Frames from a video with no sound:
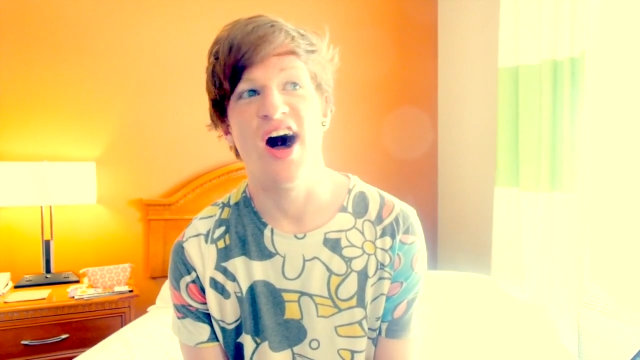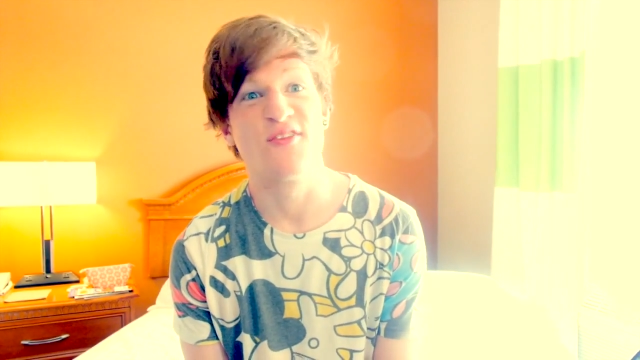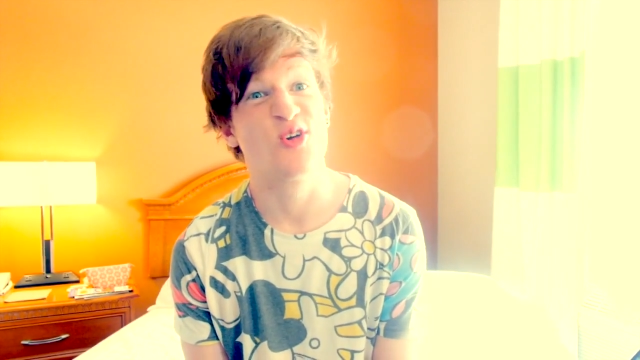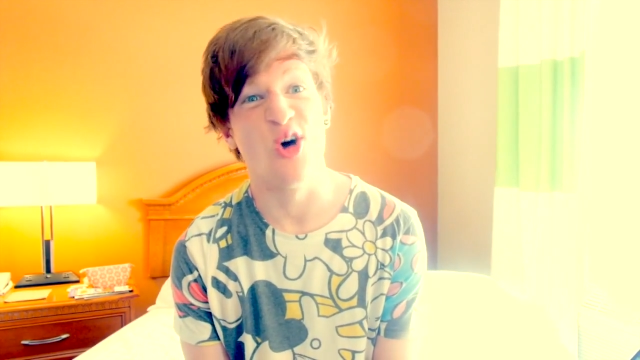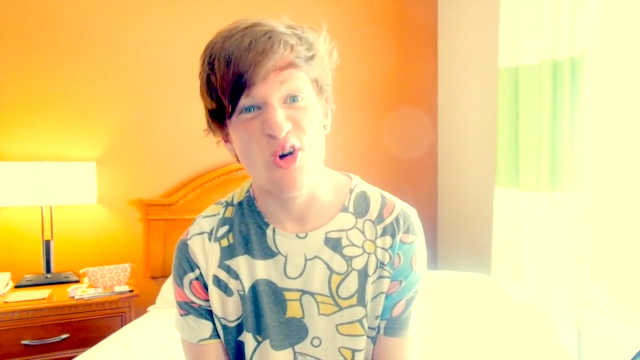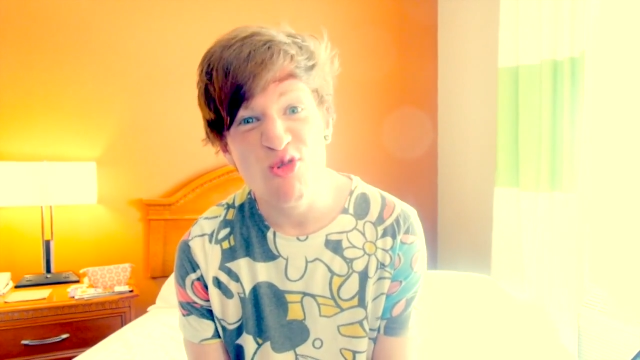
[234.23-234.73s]

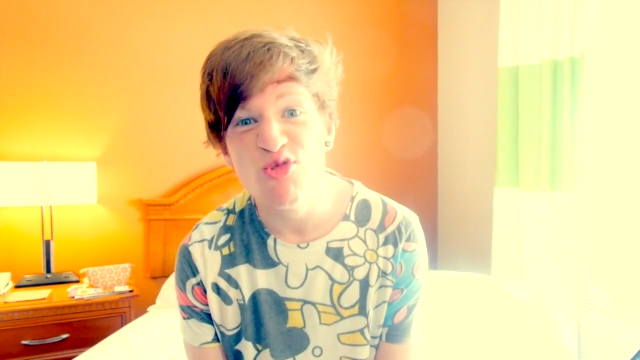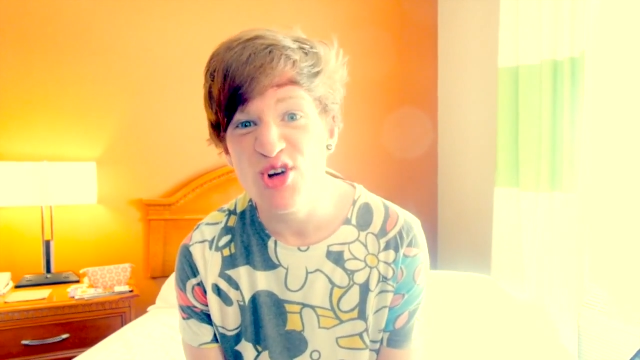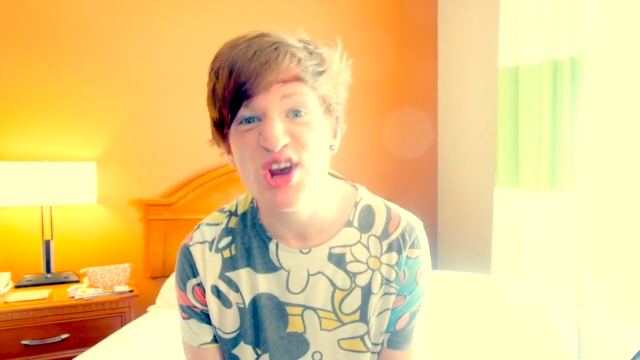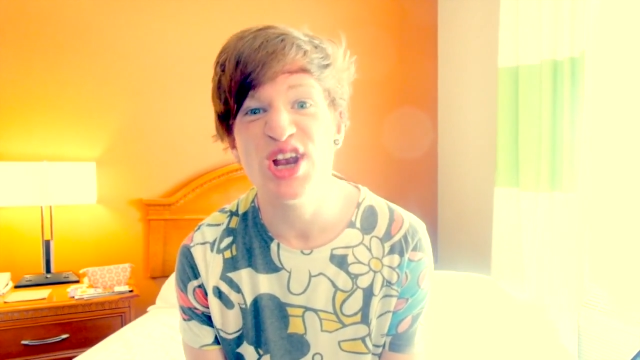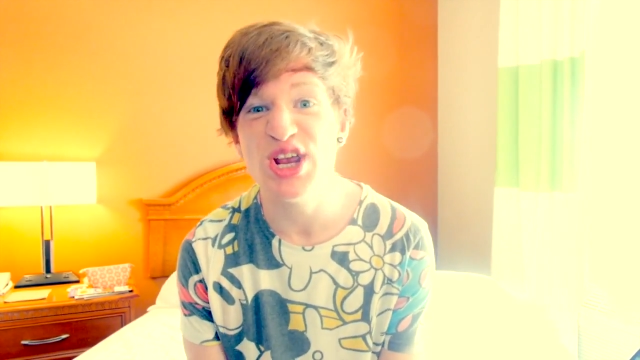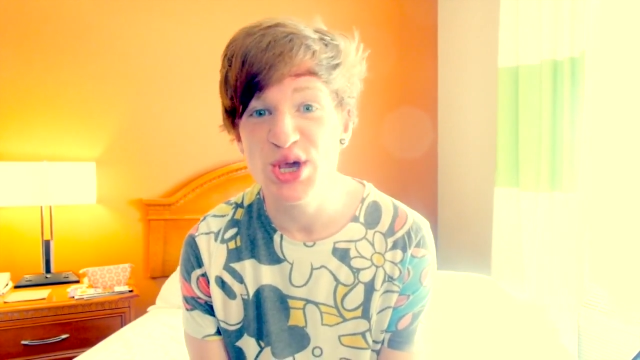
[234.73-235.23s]
I've got a
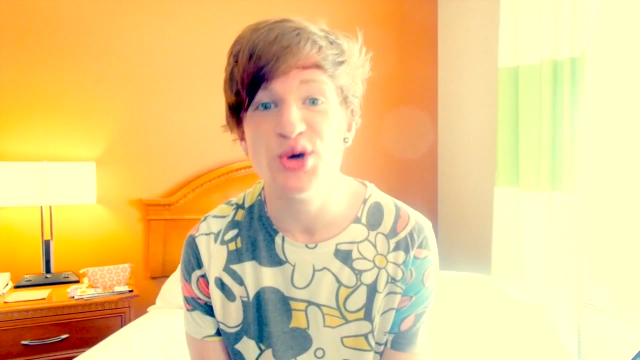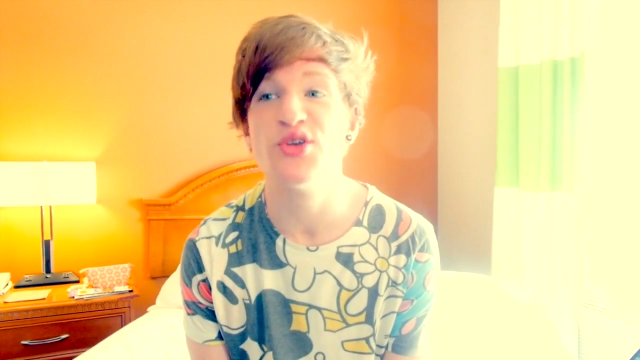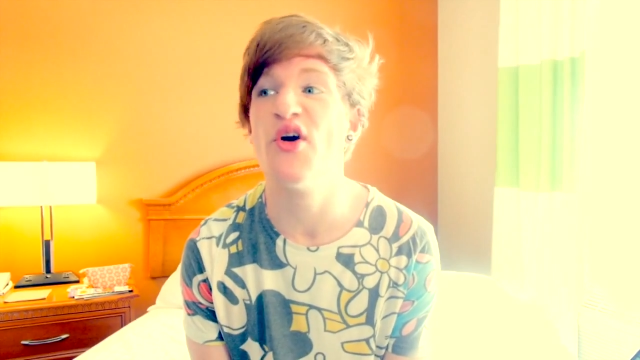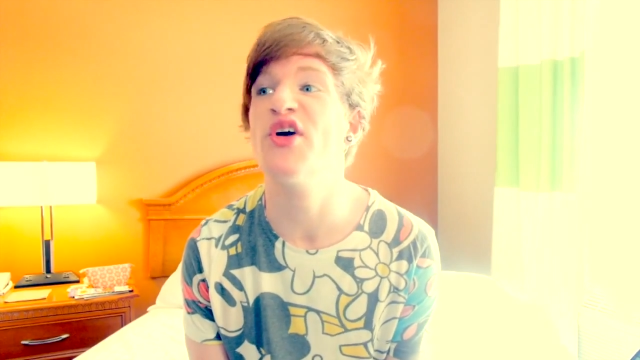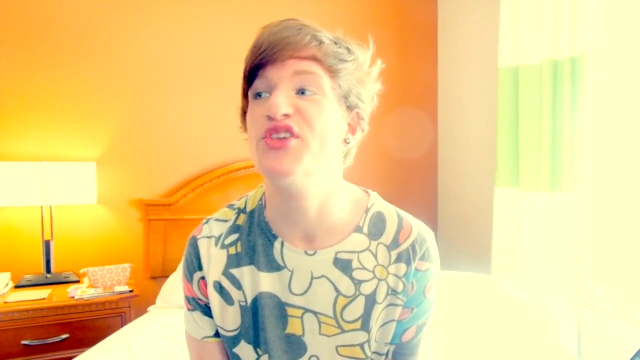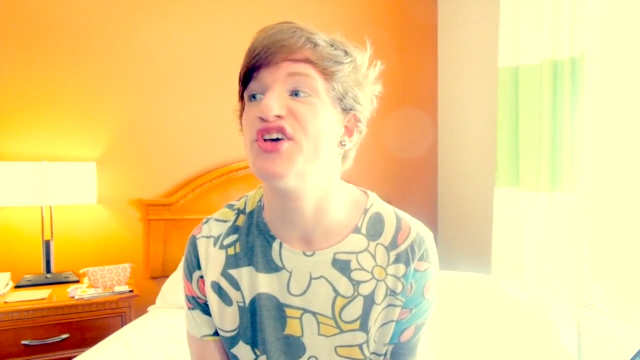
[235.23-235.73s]
really good
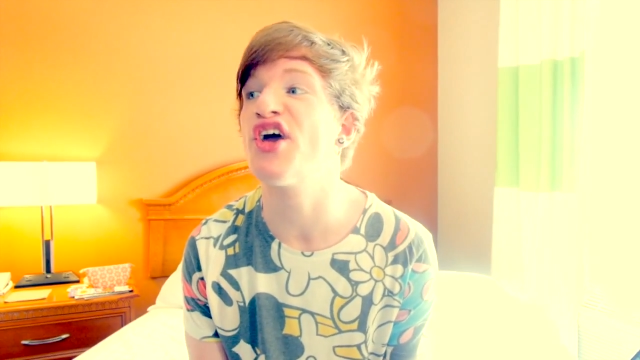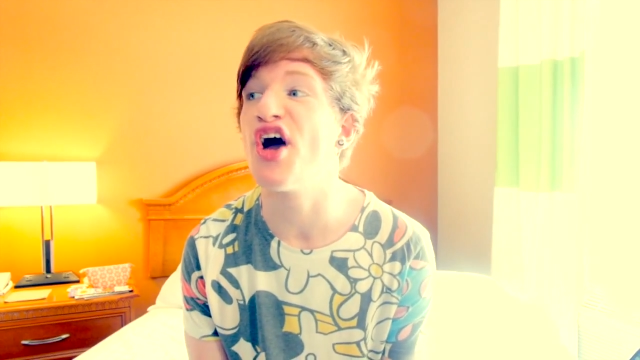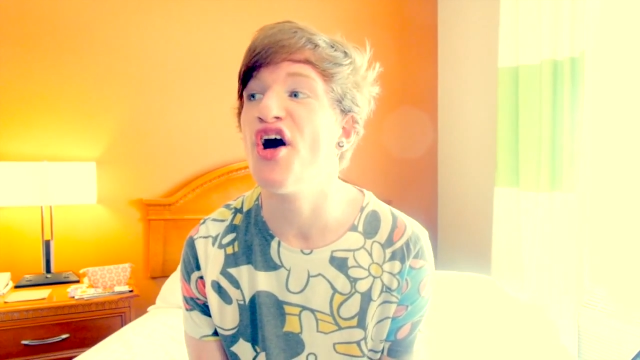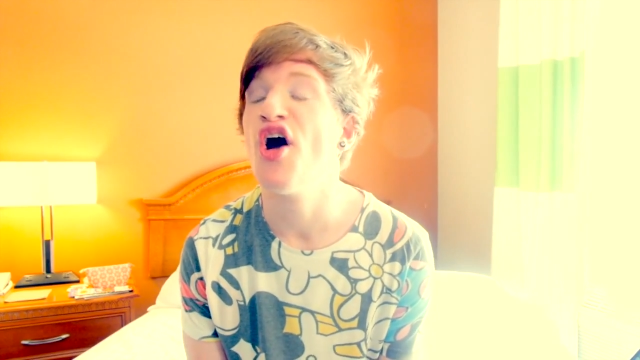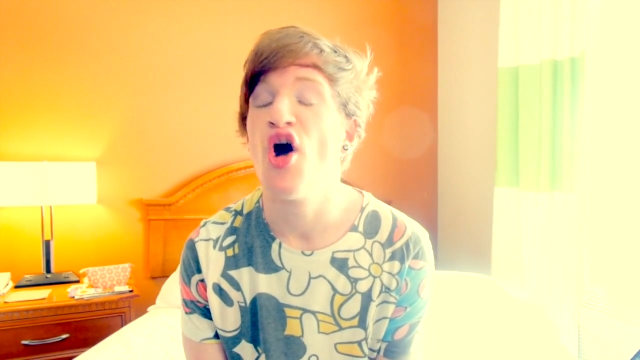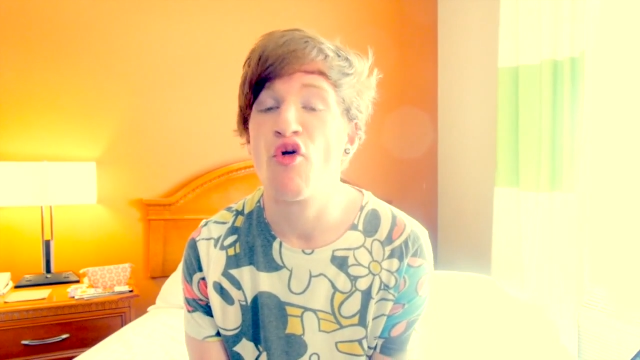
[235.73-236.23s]
idea.